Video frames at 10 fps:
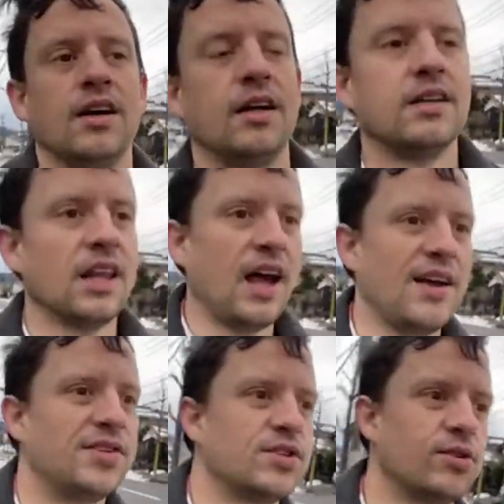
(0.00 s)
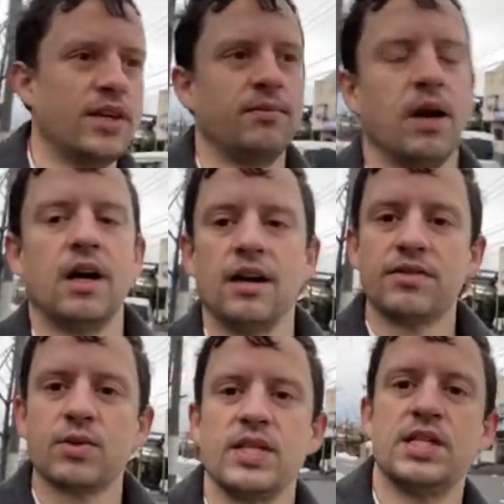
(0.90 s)
live stream of
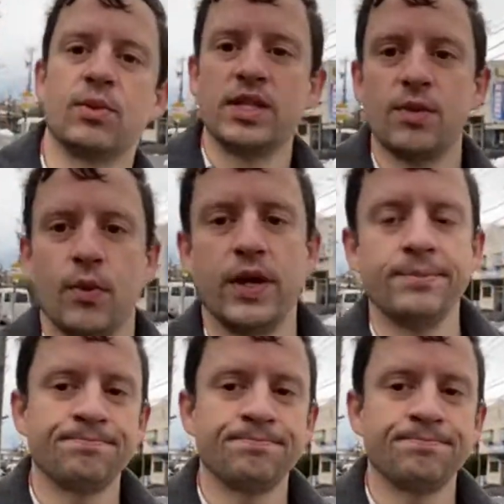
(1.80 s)
2021.